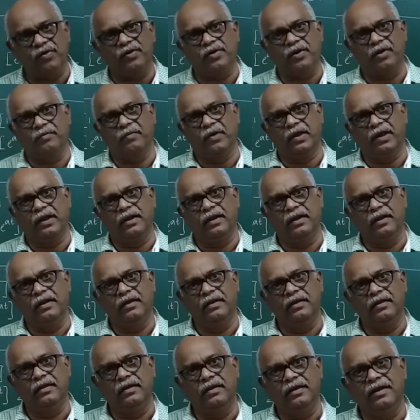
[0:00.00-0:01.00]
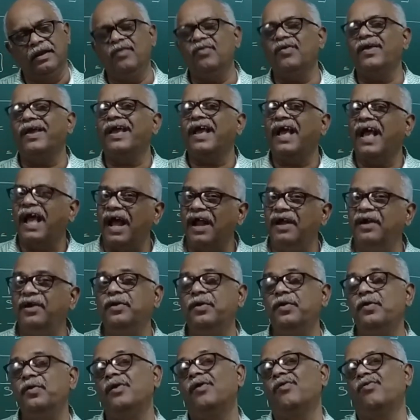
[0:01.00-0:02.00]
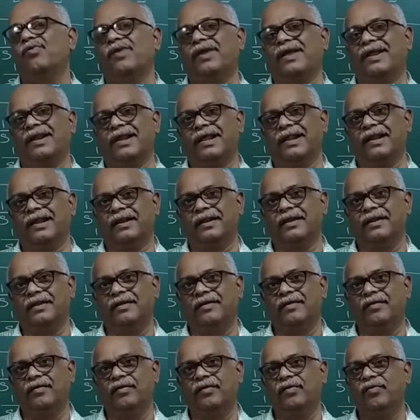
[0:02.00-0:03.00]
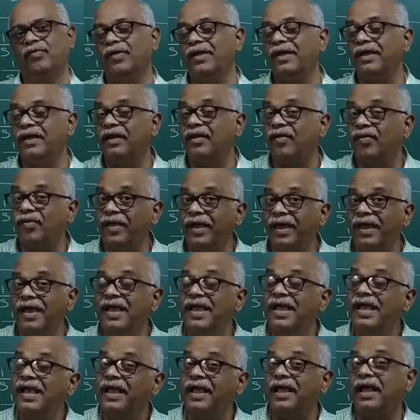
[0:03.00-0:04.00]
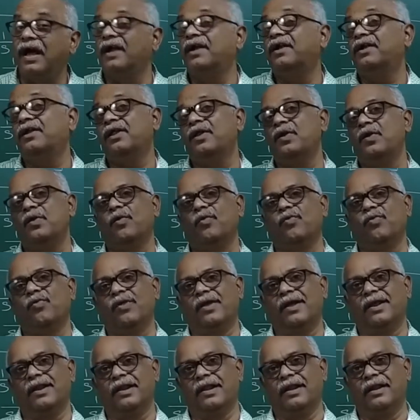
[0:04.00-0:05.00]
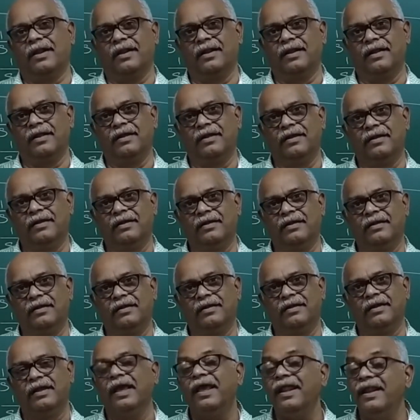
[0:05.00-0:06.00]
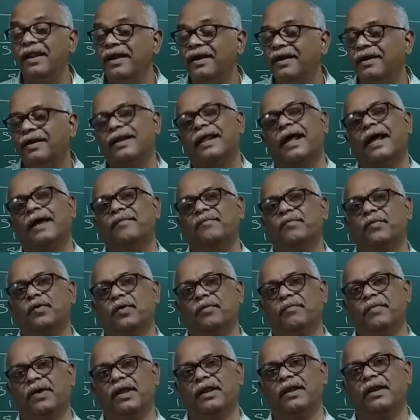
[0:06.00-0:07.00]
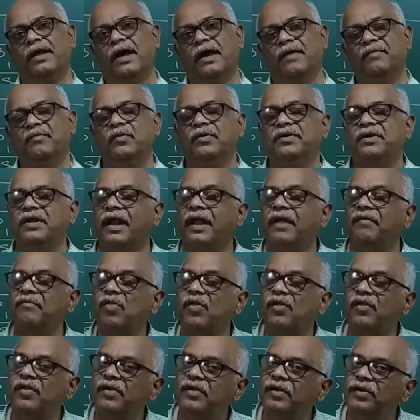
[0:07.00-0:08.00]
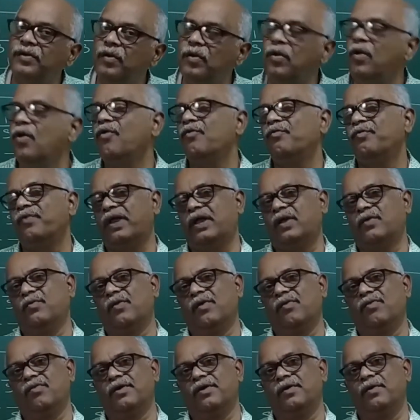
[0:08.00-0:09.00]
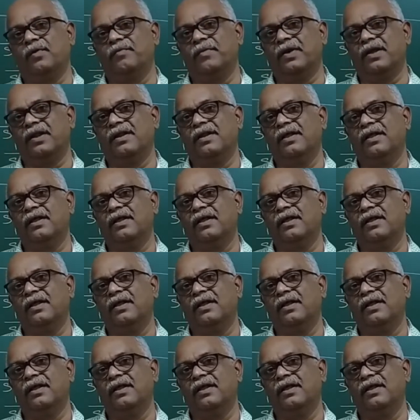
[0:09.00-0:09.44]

domain. It is a continuous signal. See, it is a continuous signal in time domain. I am transferring into frequency domain.